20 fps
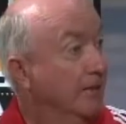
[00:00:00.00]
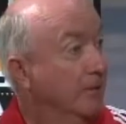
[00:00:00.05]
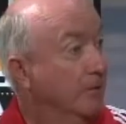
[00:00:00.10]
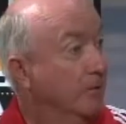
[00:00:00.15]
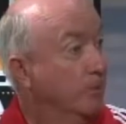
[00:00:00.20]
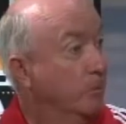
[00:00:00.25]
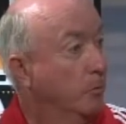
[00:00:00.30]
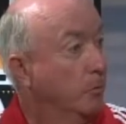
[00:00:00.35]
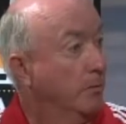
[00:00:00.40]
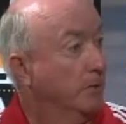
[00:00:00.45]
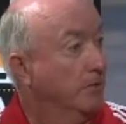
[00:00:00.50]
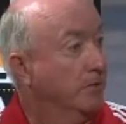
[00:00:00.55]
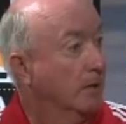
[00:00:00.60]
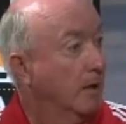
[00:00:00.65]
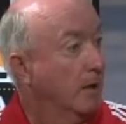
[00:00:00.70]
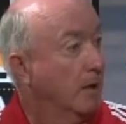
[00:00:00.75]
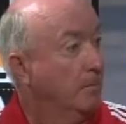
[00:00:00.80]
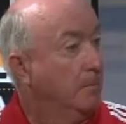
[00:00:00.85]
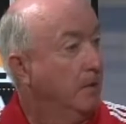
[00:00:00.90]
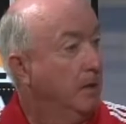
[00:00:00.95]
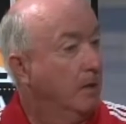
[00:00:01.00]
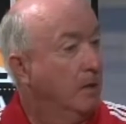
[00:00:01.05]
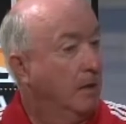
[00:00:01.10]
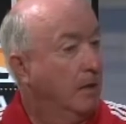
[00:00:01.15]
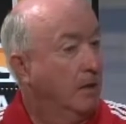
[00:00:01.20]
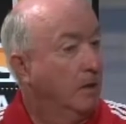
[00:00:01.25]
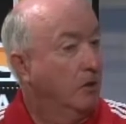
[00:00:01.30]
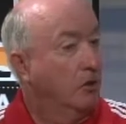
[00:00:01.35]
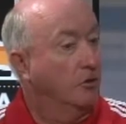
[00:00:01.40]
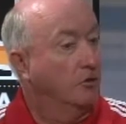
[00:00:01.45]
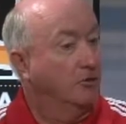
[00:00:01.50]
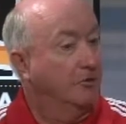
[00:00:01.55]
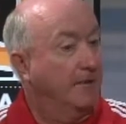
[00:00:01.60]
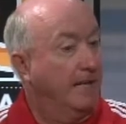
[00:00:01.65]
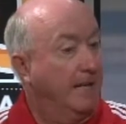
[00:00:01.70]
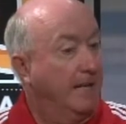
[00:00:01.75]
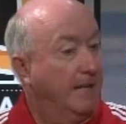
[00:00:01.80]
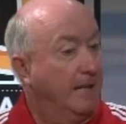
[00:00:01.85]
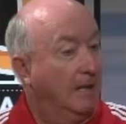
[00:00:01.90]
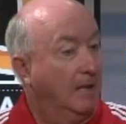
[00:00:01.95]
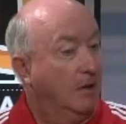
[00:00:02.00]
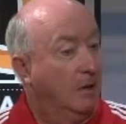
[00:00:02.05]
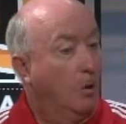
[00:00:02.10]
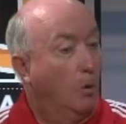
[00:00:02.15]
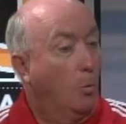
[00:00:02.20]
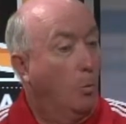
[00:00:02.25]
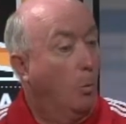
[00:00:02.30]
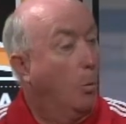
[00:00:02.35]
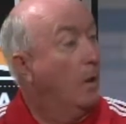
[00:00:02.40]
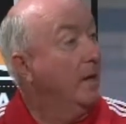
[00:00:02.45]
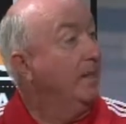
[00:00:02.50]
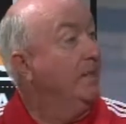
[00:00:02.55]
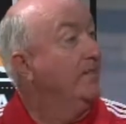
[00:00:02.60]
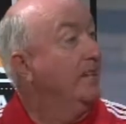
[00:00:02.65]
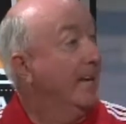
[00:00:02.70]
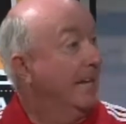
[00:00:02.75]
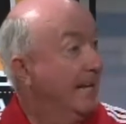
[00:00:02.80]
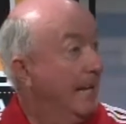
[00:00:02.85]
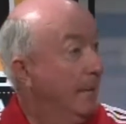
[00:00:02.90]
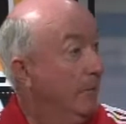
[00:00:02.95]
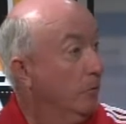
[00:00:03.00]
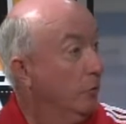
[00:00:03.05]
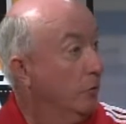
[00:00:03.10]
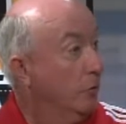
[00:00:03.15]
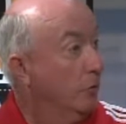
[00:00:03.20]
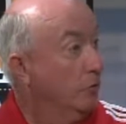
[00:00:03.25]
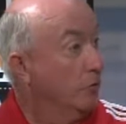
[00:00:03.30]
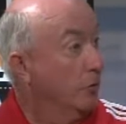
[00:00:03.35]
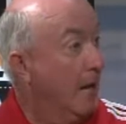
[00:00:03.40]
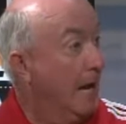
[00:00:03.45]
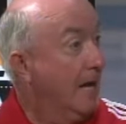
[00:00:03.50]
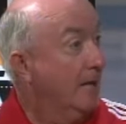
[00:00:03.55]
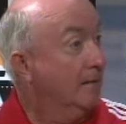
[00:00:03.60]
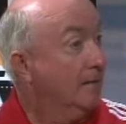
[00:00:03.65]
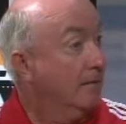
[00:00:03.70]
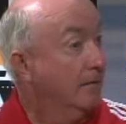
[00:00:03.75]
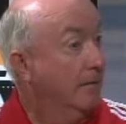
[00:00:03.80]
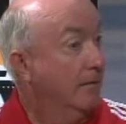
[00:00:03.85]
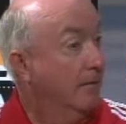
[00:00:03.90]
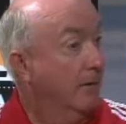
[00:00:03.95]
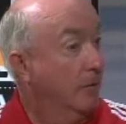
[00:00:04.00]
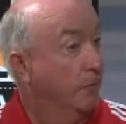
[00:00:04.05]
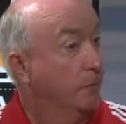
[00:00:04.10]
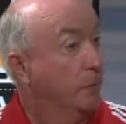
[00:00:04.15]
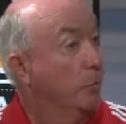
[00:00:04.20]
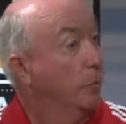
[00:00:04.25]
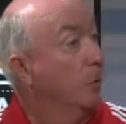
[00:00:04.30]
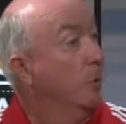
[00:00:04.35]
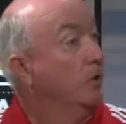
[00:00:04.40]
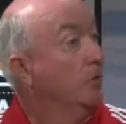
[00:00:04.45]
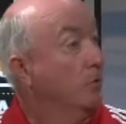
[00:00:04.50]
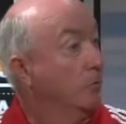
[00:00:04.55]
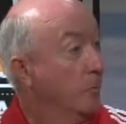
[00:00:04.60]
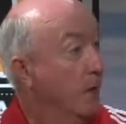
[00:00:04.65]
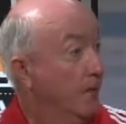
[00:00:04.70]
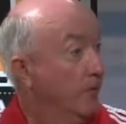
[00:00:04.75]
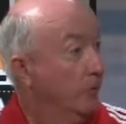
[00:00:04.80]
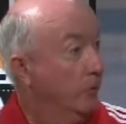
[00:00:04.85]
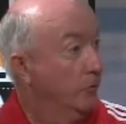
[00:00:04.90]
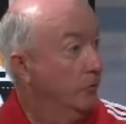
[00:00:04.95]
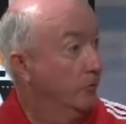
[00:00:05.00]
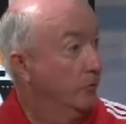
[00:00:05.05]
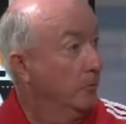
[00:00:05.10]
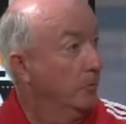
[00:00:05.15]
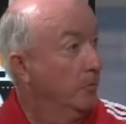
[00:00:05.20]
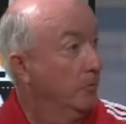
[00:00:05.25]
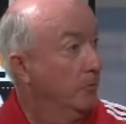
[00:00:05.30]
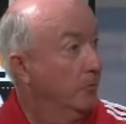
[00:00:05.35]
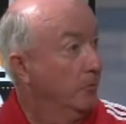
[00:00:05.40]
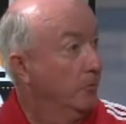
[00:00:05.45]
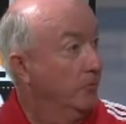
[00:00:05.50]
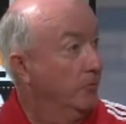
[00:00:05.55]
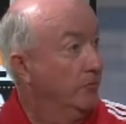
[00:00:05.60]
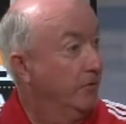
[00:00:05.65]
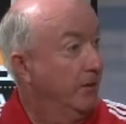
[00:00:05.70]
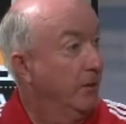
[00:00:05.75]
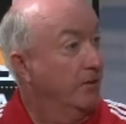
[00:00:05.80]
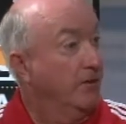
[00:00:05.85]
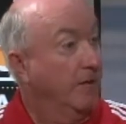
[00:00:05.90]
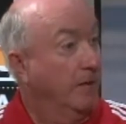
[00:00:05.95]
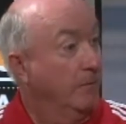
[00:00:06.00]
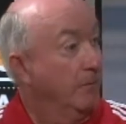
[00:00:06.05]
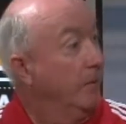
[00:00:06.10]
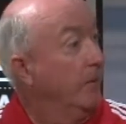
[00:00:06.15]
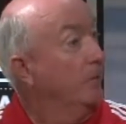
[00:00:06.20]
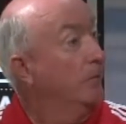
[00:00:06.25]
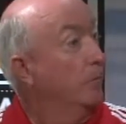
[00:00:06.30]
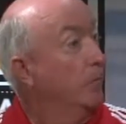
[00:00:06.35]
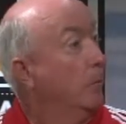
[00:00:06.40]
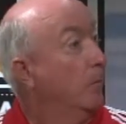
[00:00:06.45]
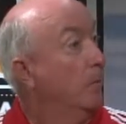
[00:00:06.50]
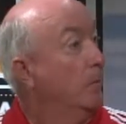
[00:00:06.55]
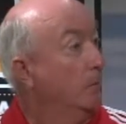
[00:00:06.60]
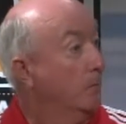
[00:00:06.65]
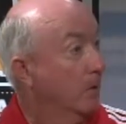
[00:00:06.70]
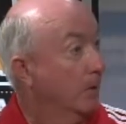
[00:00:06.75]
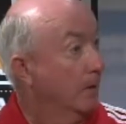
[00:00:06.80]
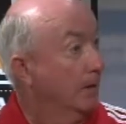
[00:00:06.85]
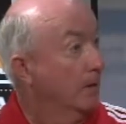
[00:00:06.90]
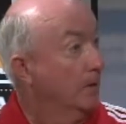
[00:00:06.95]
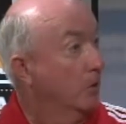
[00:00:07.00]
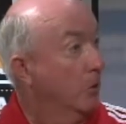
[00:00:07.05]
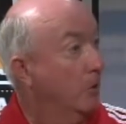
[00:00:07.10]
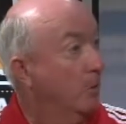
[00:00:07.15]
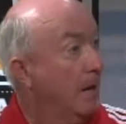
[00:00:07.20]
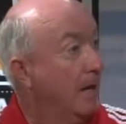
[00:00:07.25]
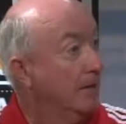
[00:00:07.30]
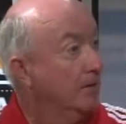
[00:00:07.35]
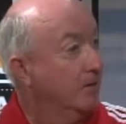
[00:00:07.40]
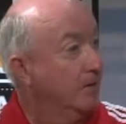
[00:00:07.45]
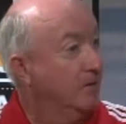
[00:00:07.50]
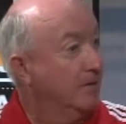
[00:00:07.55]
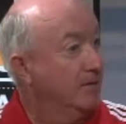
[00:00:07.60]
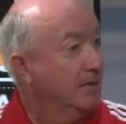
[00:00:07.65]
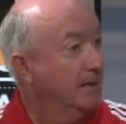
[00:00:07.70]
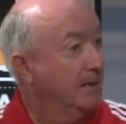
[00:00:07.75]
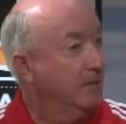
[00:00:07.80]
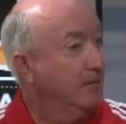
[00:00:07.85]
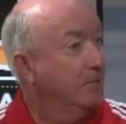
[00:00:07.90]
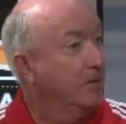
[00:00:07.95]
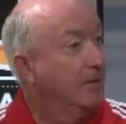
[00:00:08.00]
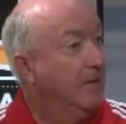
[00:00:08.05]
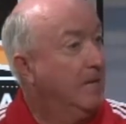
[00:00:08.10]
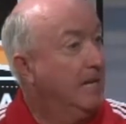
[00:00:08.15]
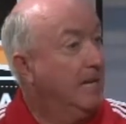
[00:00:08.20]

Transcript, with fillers: at this point in time and understanding what is that game going to attract, and therefore what is the revenue that's going to be produced there, and then therefore what money can go back to the teams.